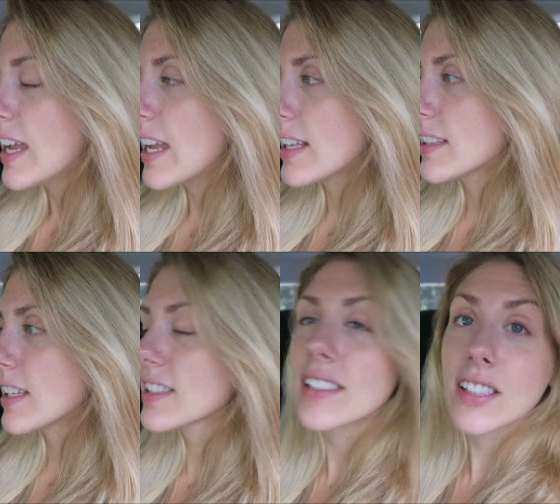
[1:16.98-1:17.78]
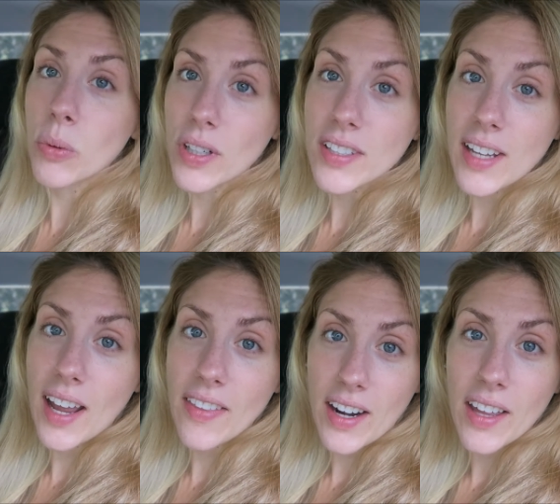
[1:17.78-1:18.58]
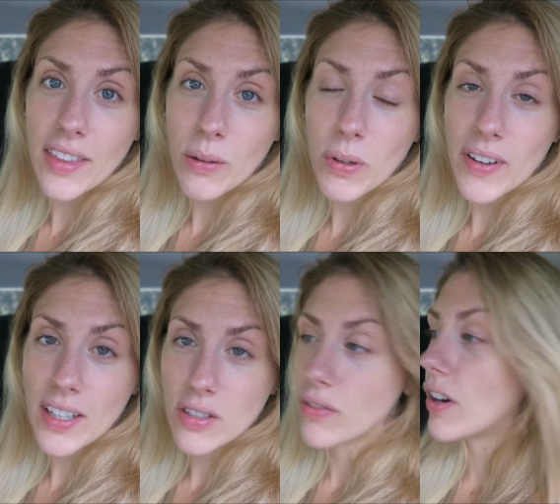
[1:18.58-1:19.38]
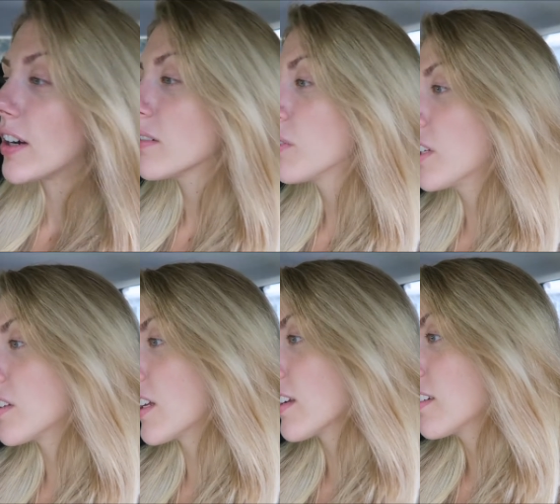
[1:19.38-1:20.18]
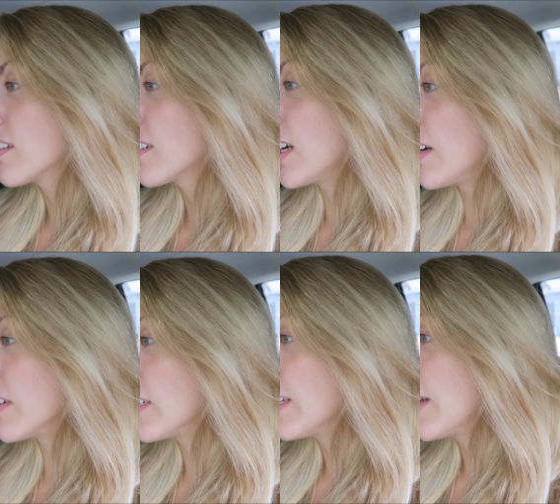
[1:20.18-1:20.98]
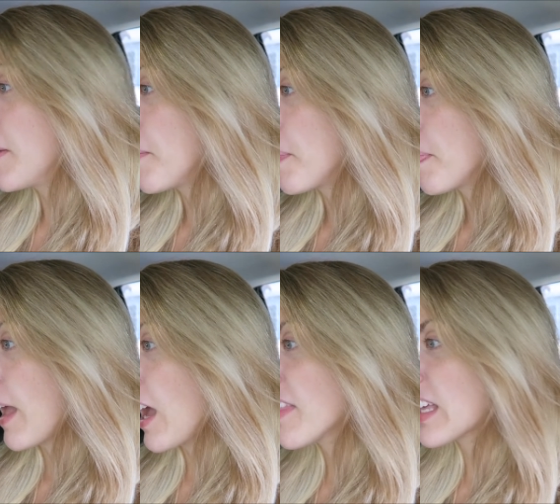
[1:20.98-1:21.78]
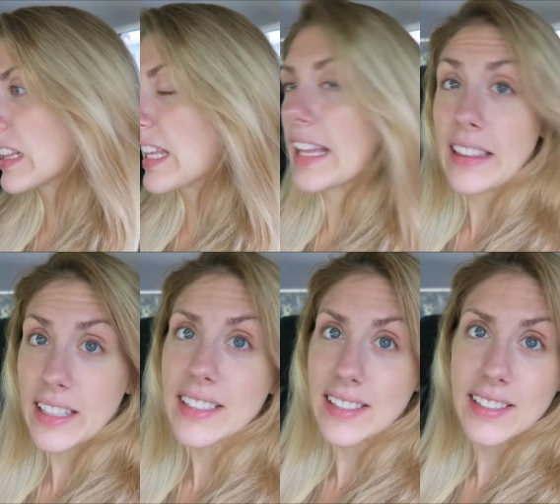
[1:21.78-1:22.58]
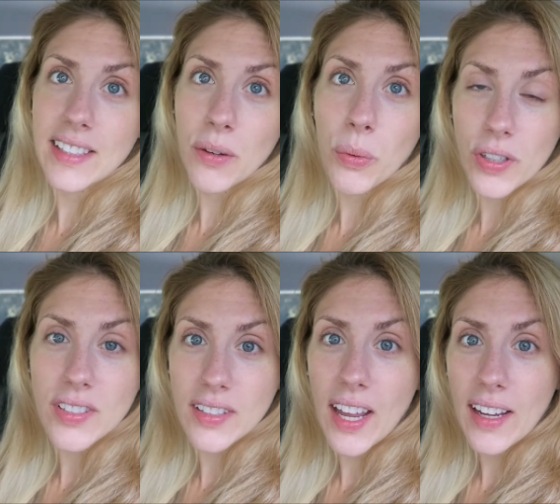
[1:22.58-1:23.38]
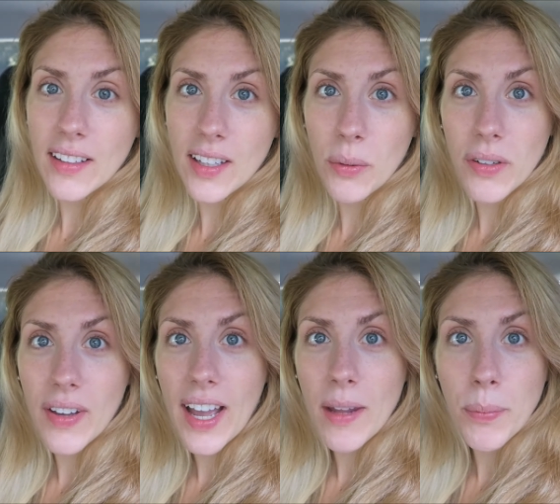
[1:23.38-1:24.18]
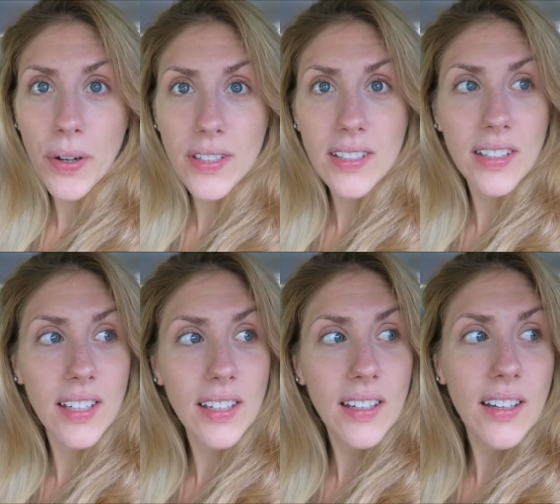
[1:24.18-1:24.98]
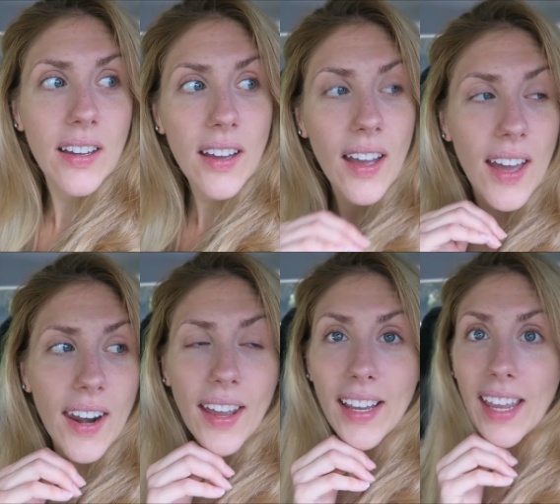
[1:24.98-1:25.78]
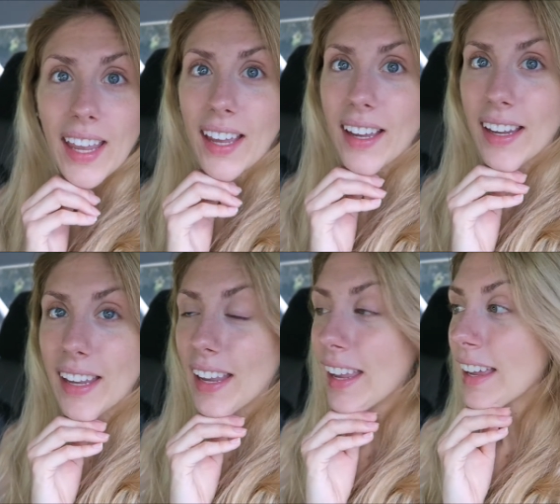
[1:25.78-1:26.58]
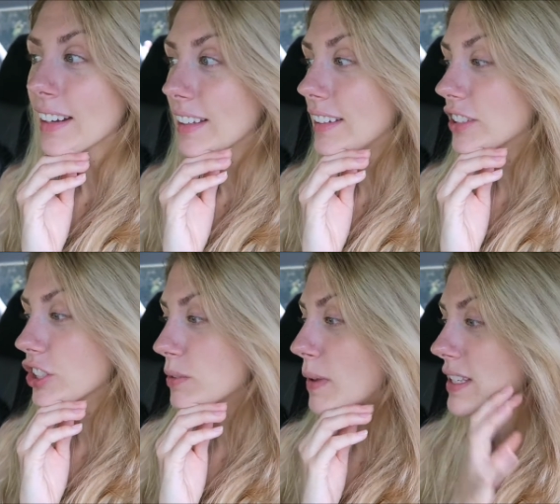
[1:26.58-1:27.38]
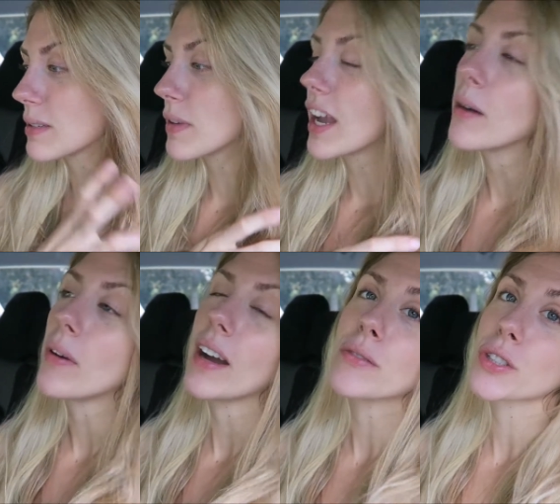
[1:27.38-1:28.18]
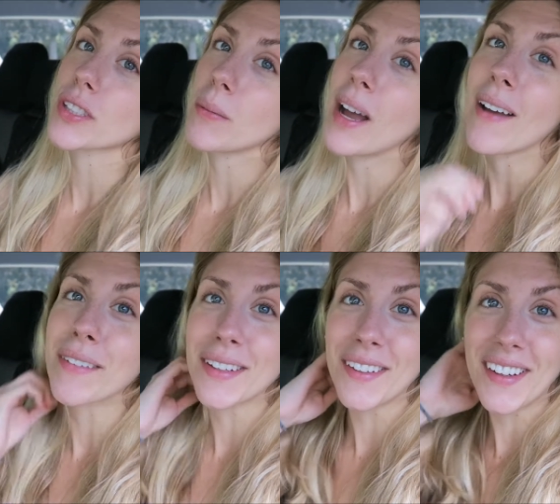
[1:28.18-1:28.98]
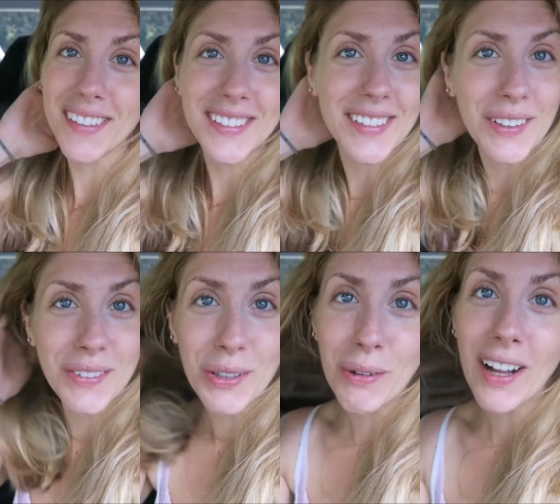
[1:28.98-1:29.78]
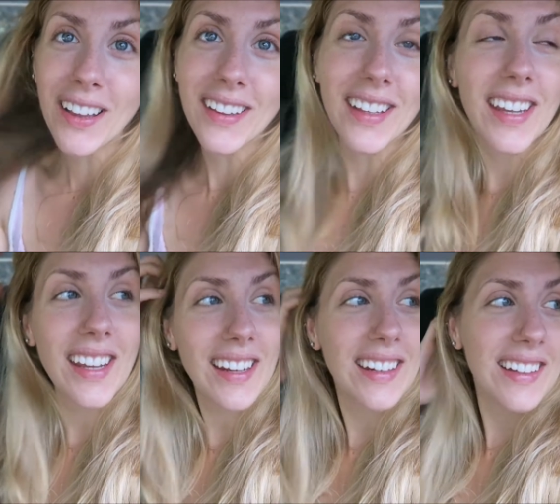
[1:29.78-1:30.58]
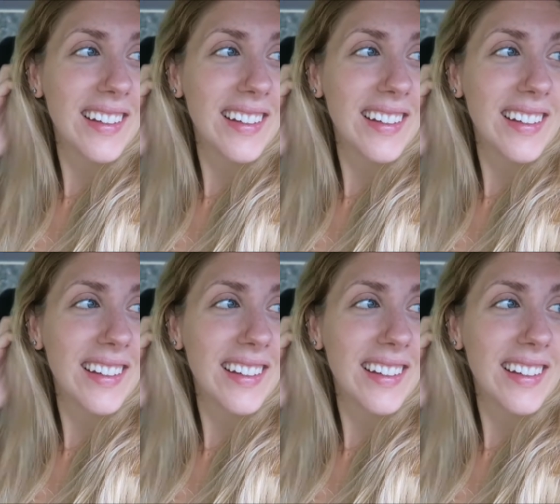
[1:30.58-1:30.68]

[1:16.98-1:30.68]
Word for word: It, this is the worst day that I think we've had so far. What do you think, Alan? Probably. I think that this is the worst day that we've had personally. And I can't, I can't handle it. It's just messing me up. I've just, I'm having a lot, I just don't do well in the heat.